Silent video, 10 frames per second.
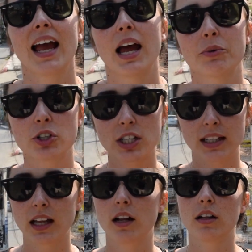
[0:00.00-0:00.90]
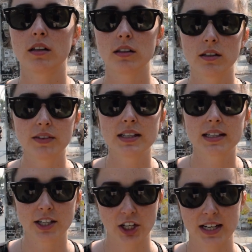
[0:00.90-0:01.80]
And we're just gonna let all of it
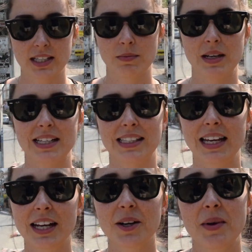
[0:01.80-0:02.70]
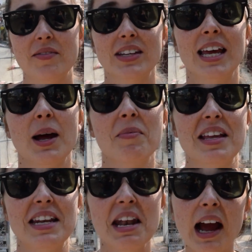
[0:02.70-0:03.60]
digest, because later we have to hit up the
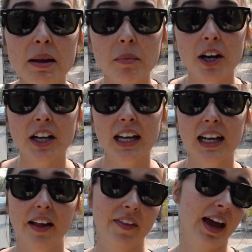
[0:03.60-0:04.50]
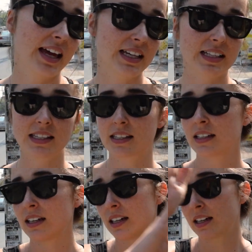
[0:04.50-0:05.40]
night market, and that is
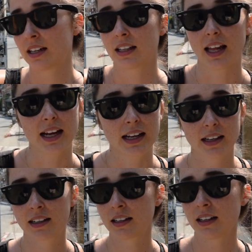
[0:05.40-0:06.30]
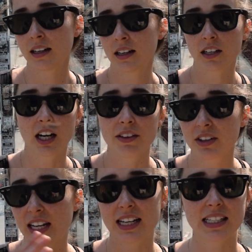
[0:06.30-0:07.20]
like not even
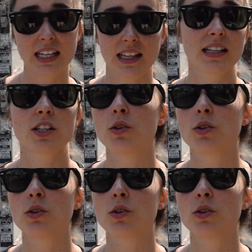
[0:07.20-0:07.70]
the next inning. That's a